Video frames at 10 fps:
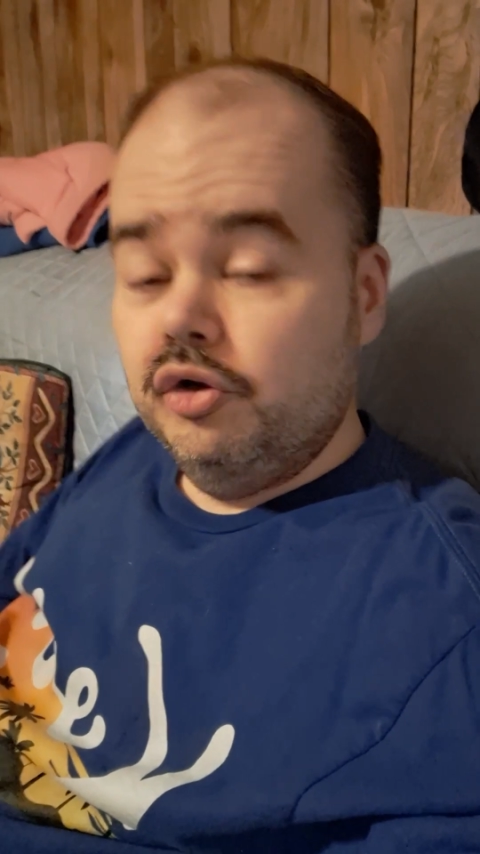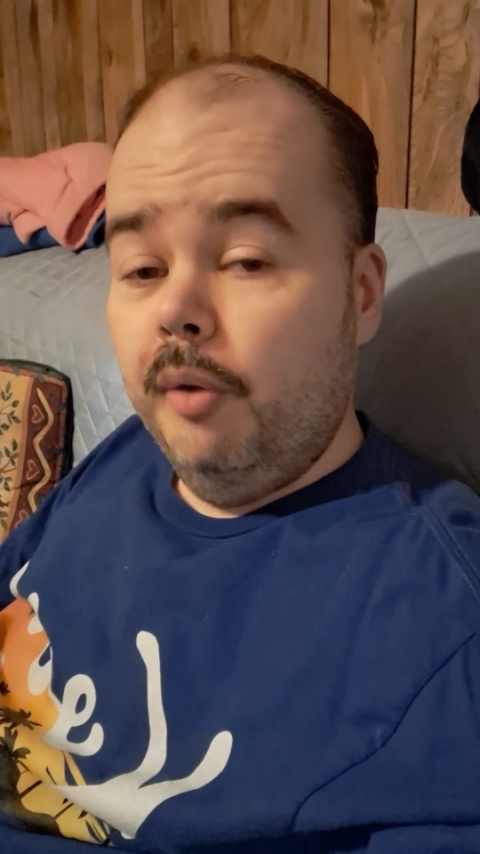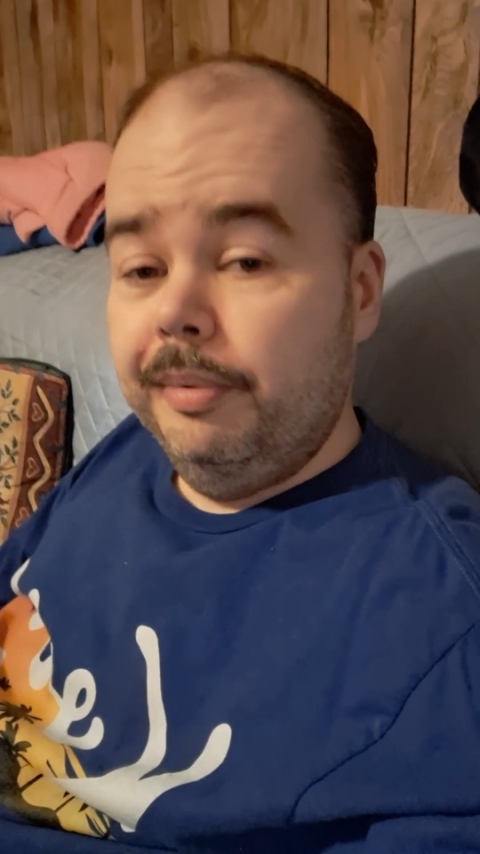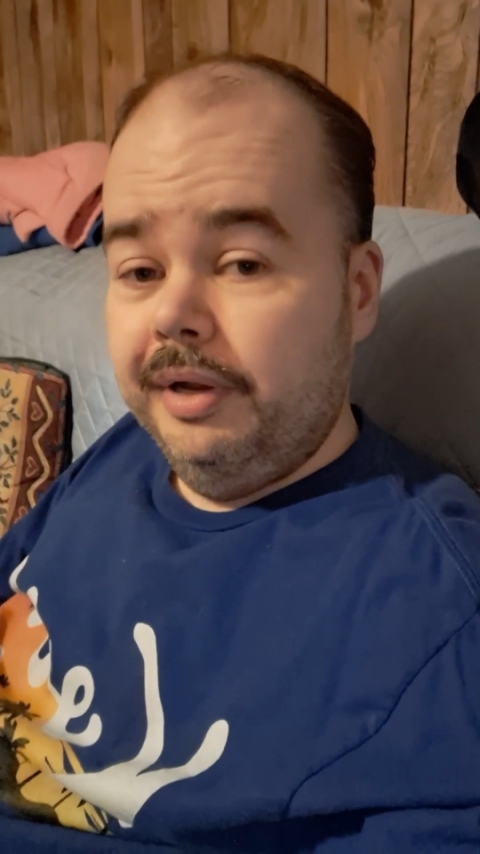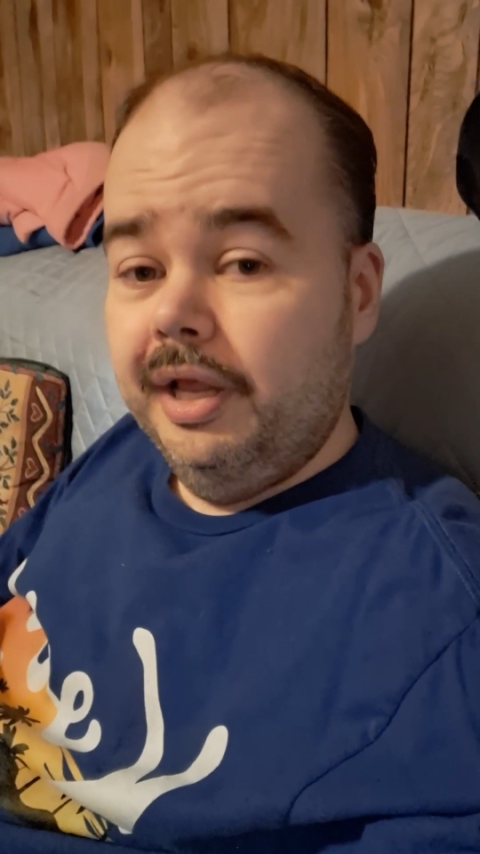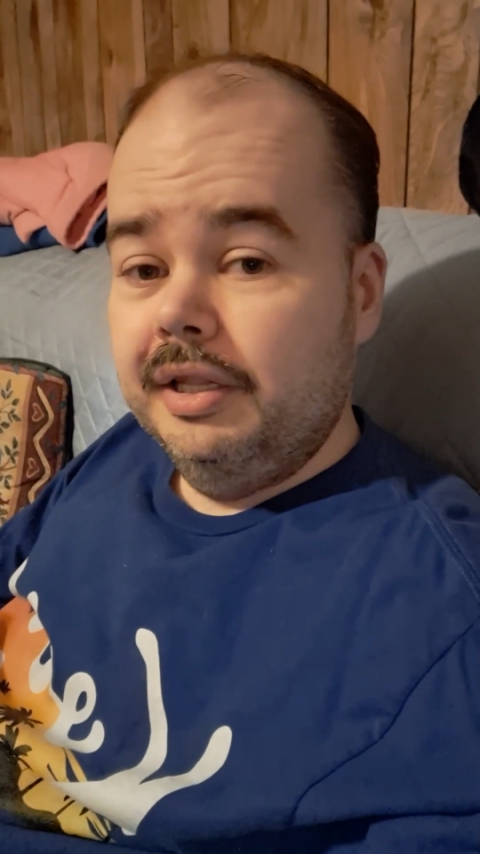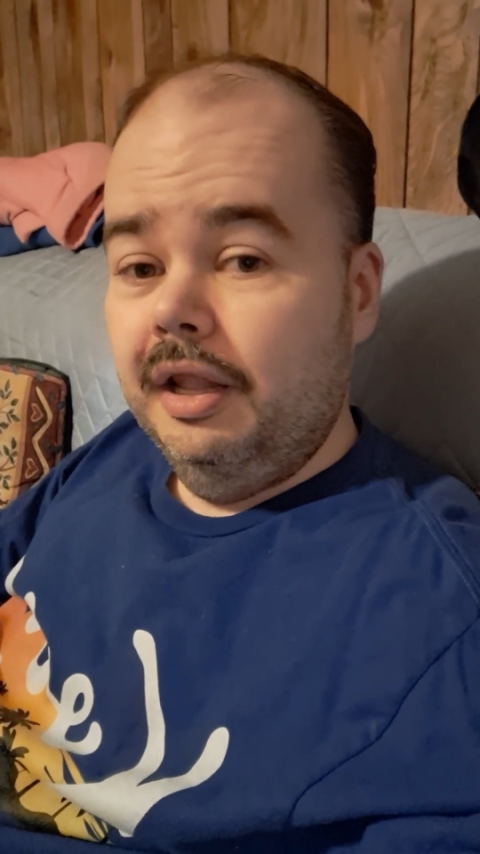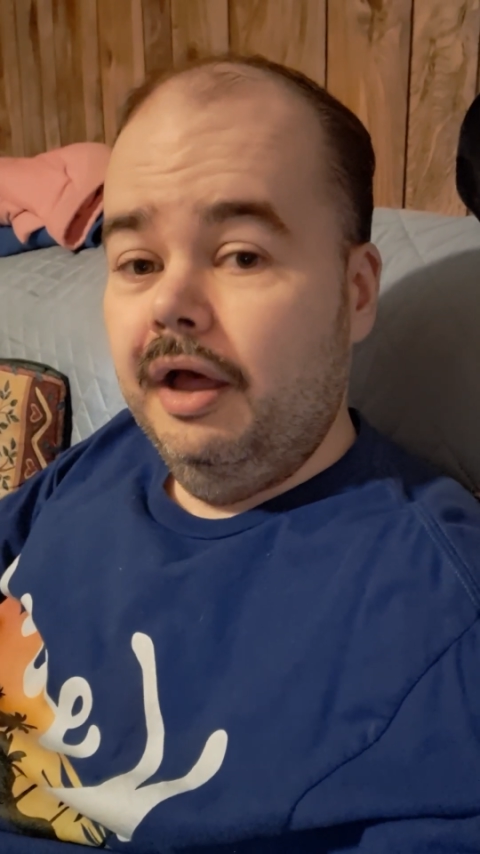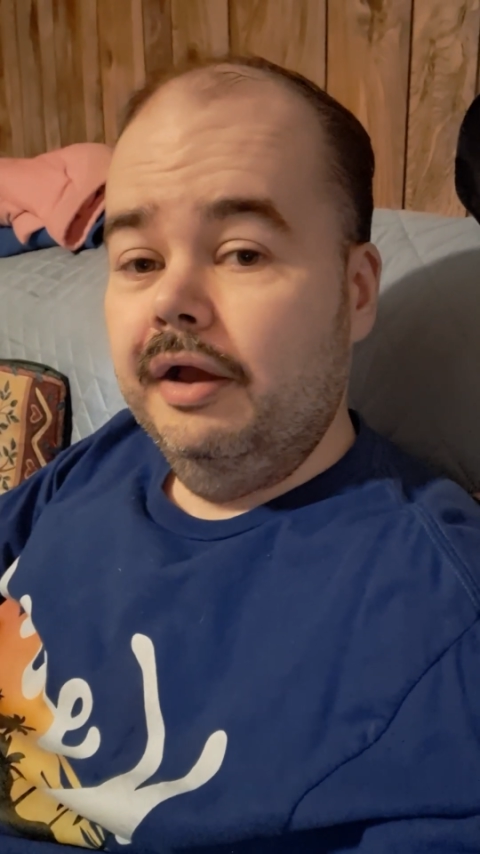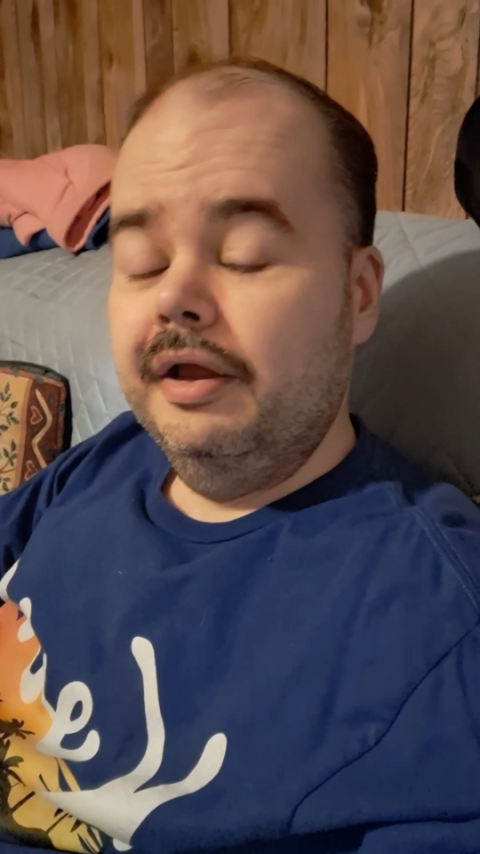Scorpion
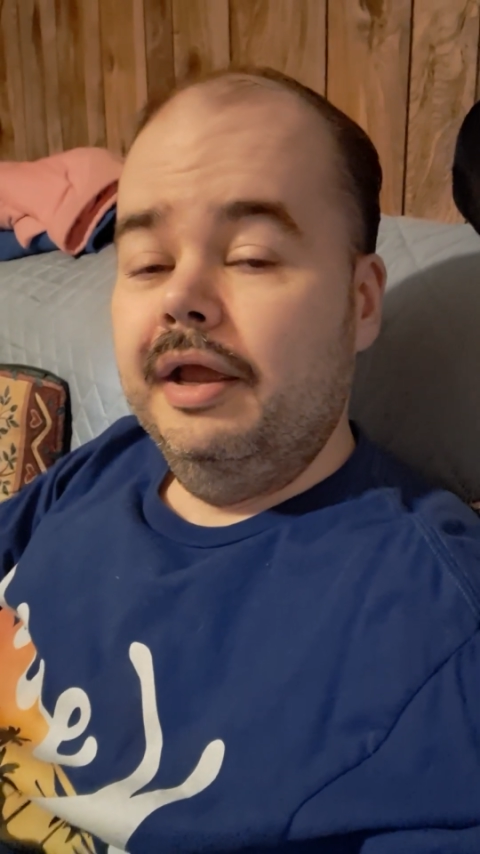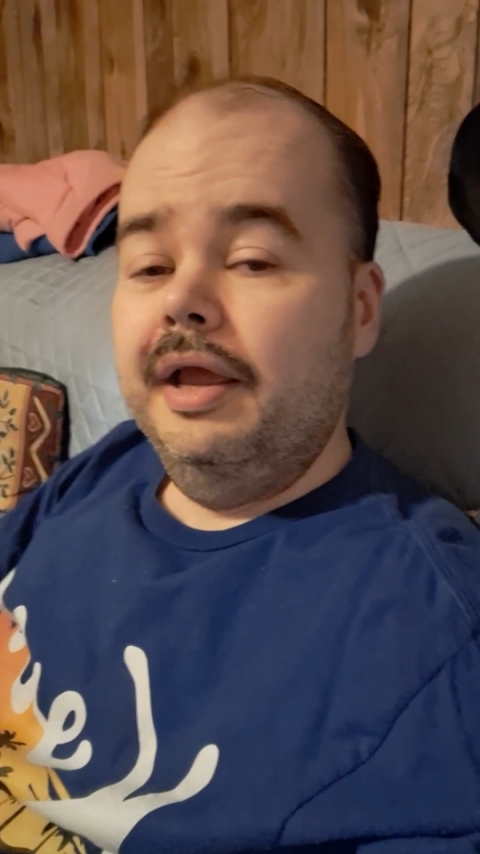Deathlock.